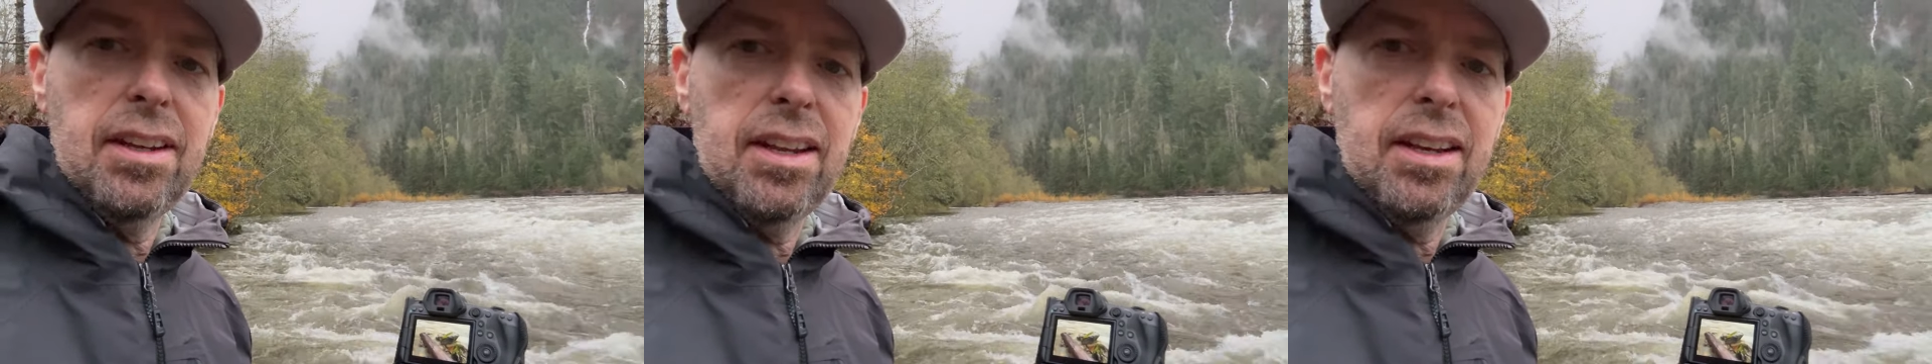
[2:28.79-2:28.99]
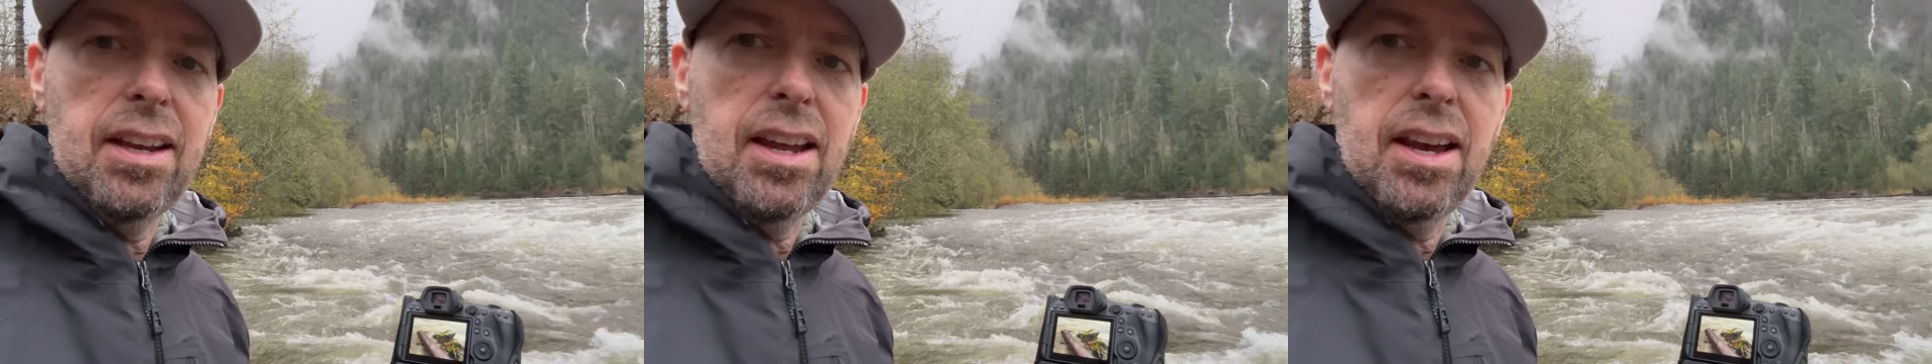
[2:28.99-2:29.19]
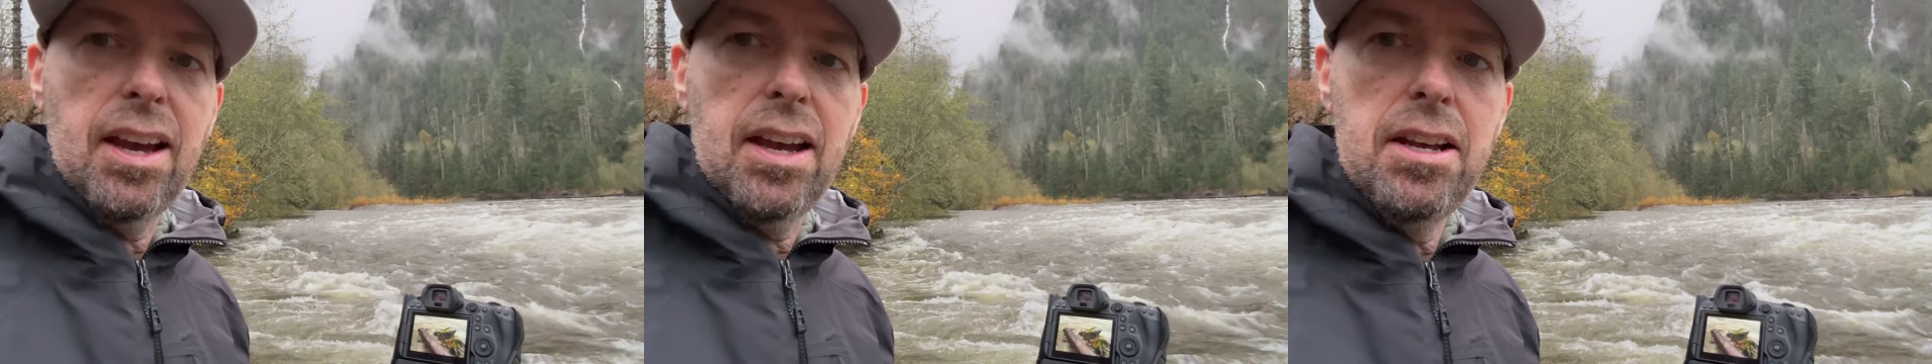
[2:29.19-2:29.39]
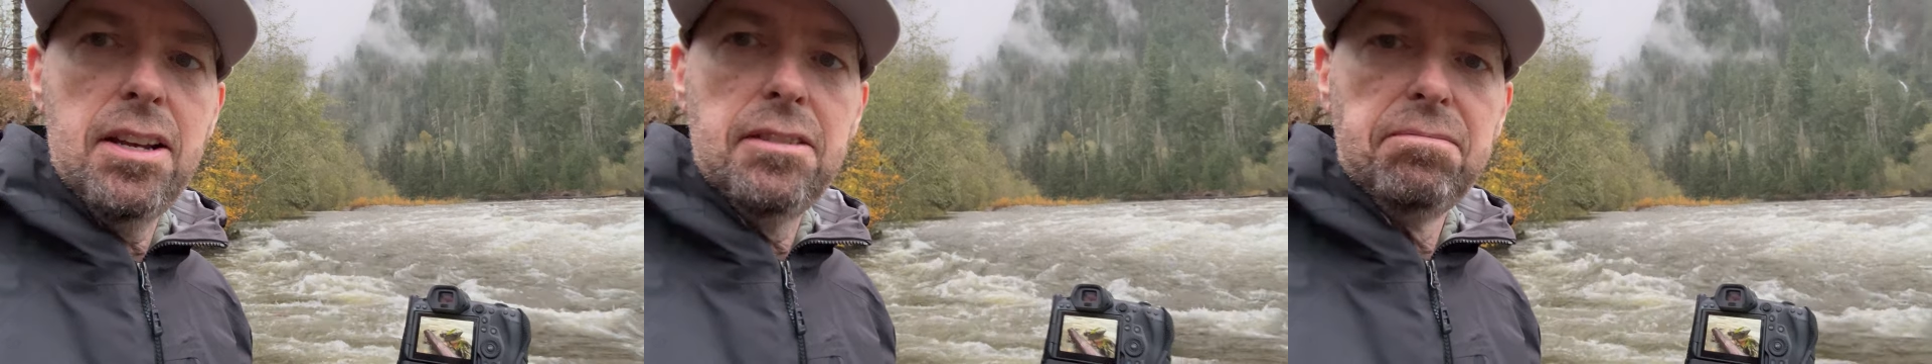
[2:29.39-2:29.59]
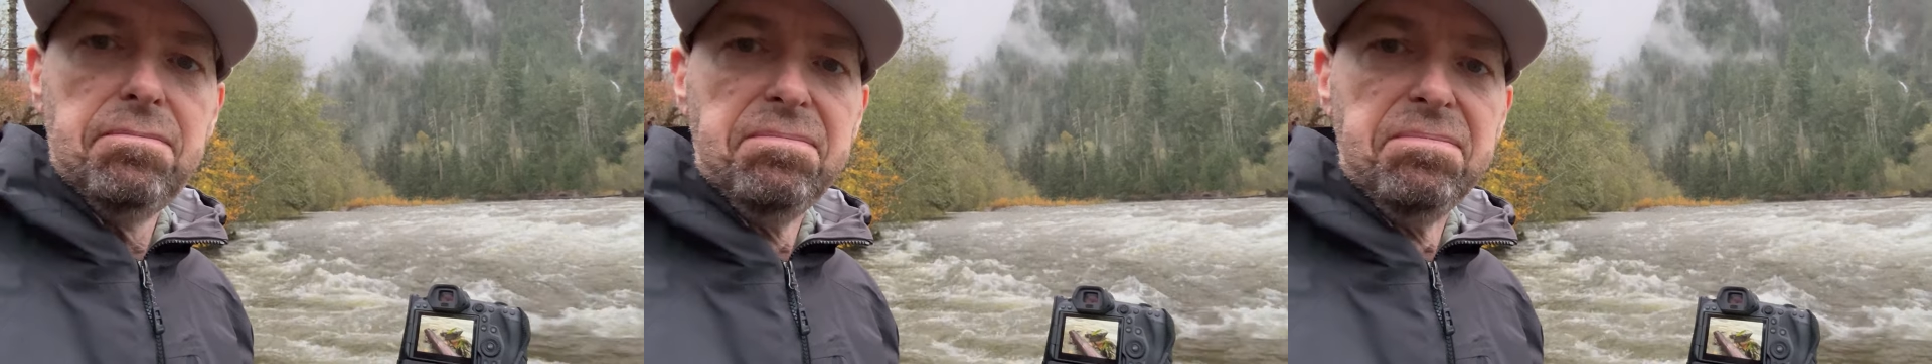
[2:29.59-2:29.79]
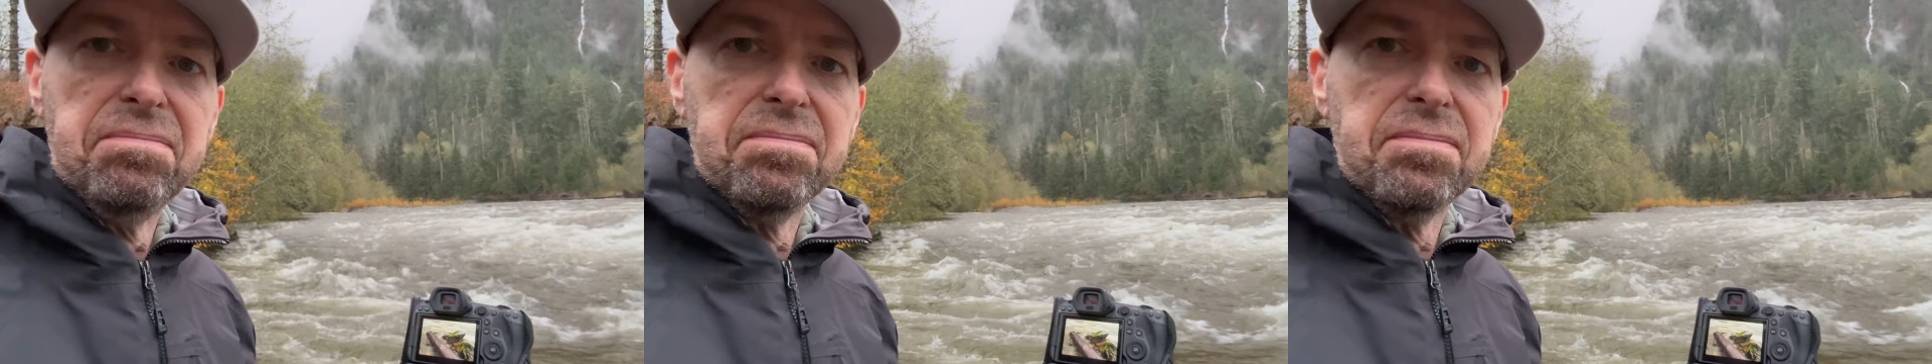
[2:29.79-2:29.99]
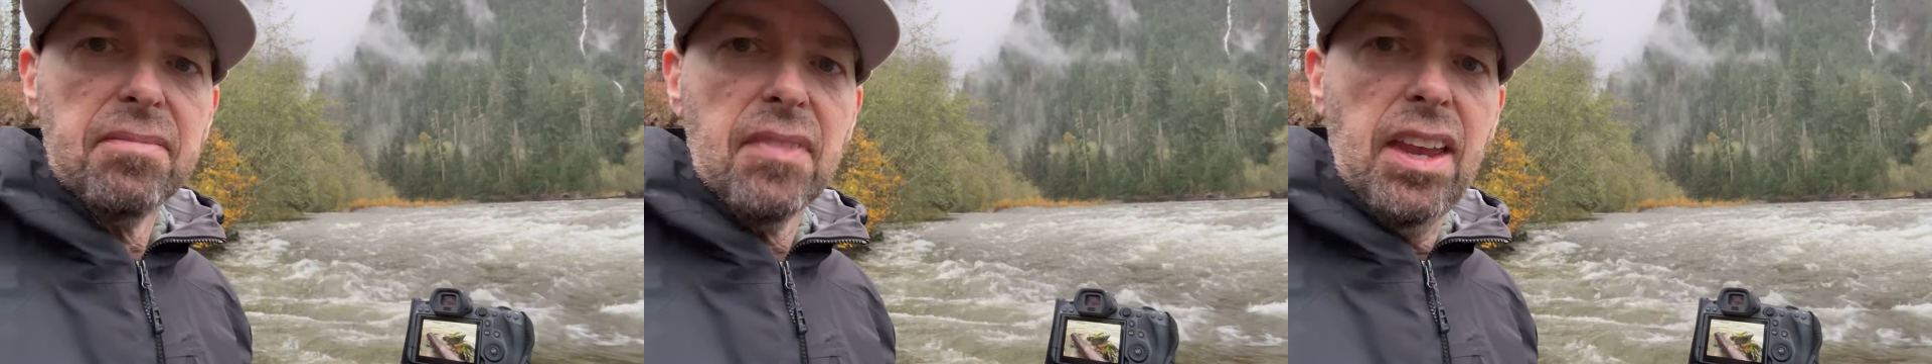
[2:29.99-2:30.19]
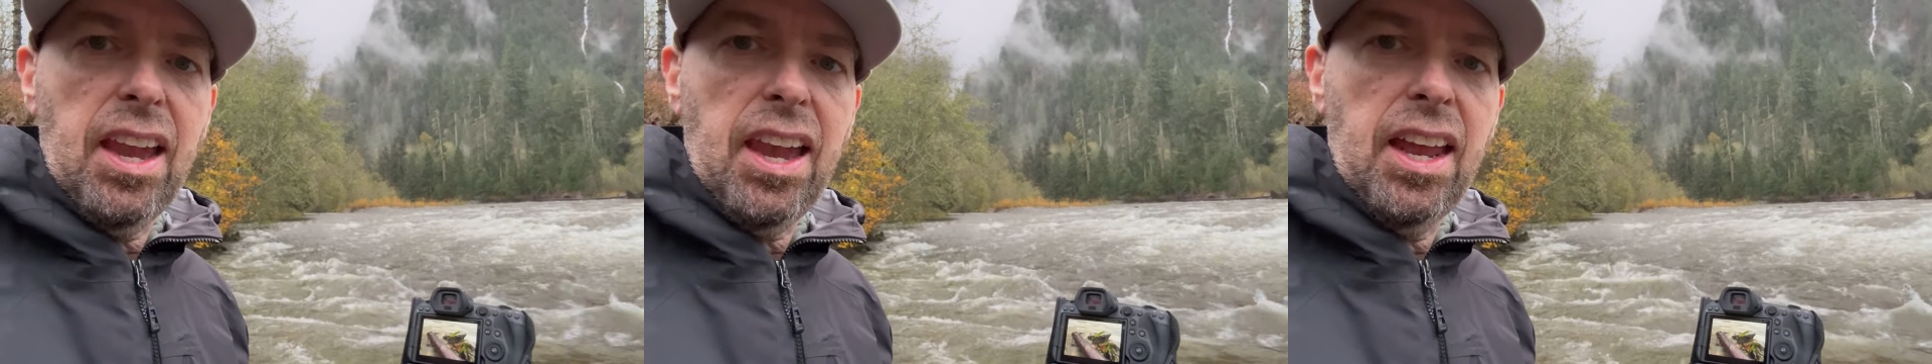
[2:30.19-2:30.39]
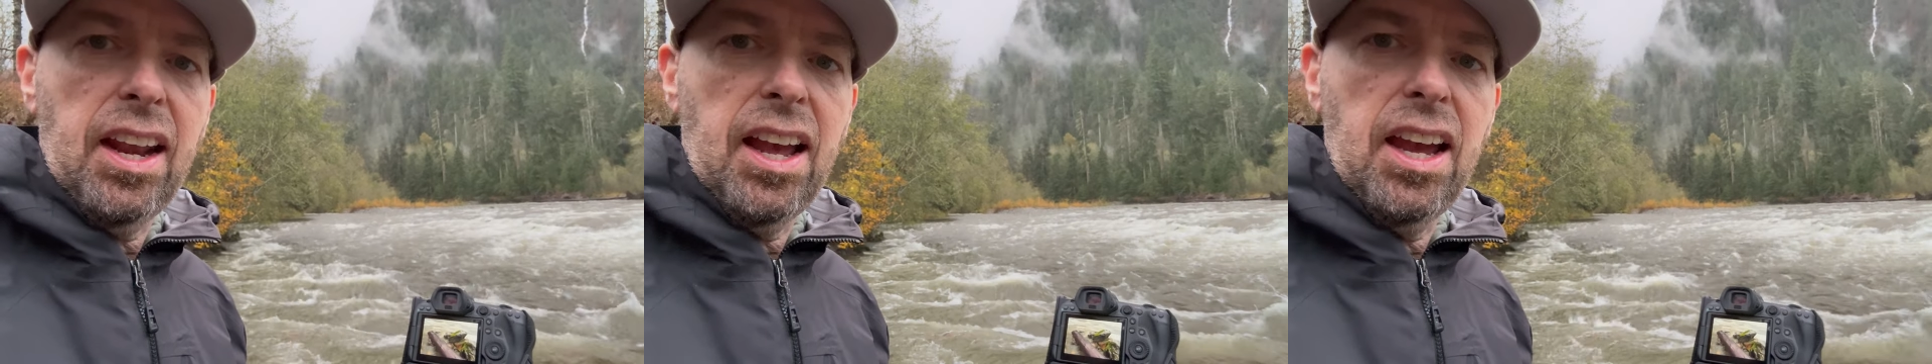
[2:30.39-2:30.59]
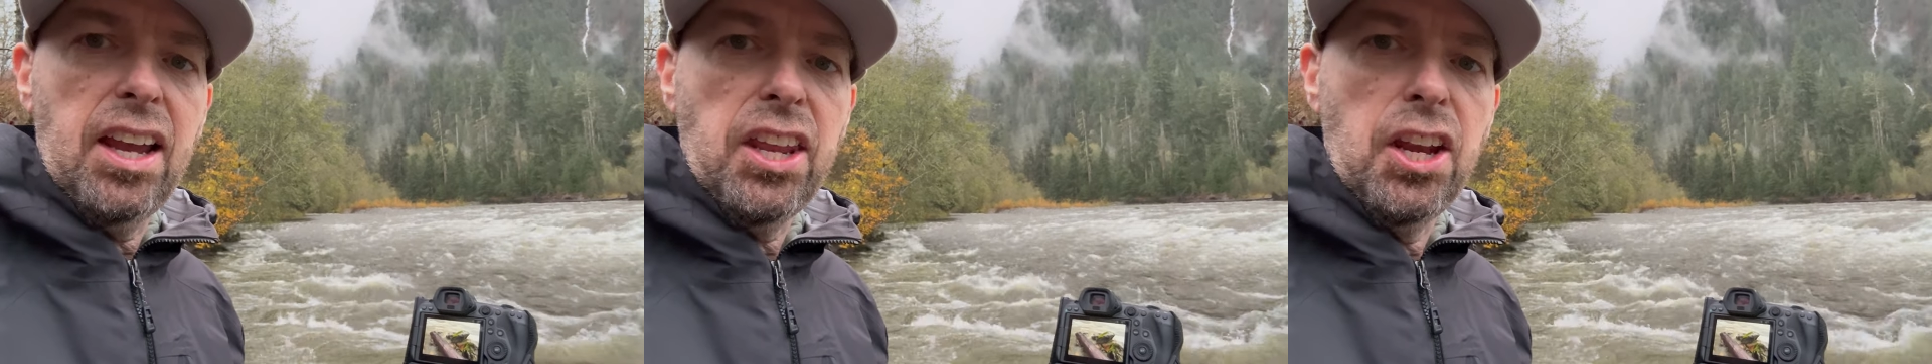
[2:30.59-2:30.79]
and
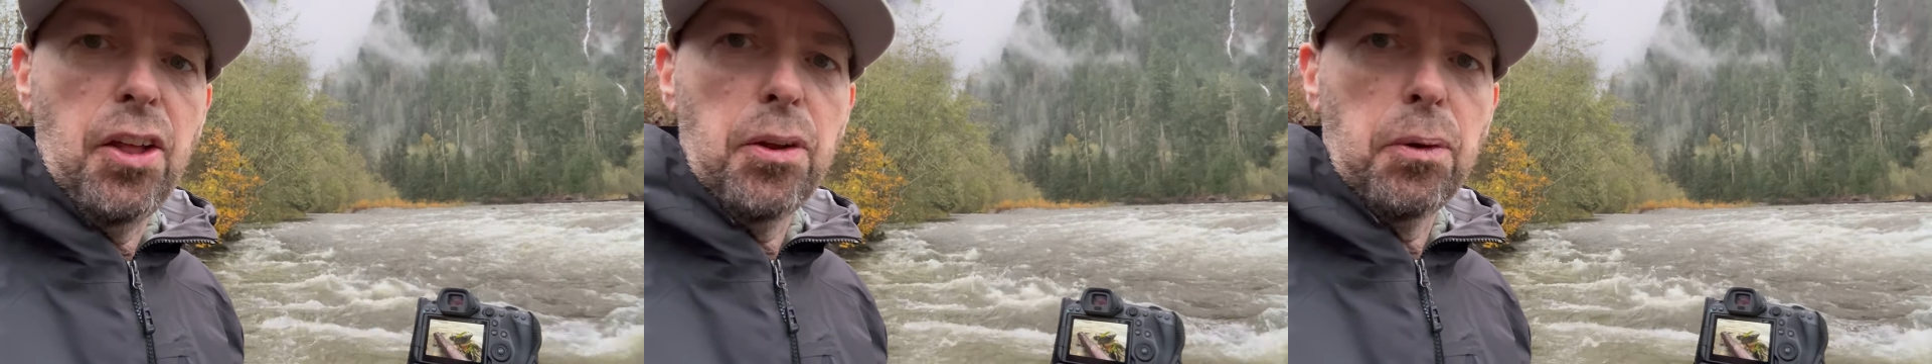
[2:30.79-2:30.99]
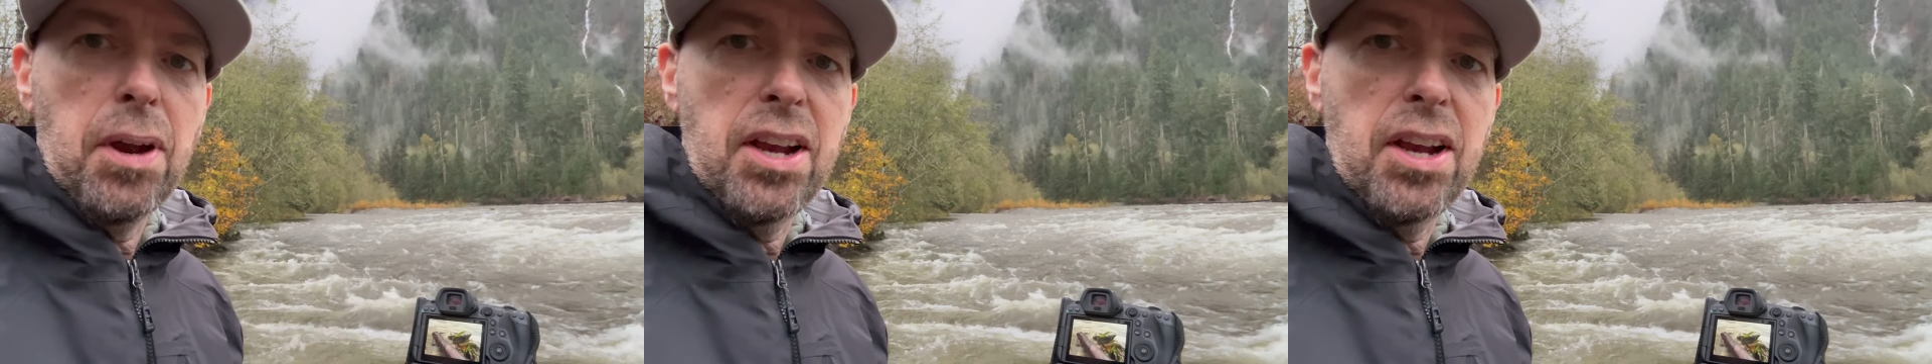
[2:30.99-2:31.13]
the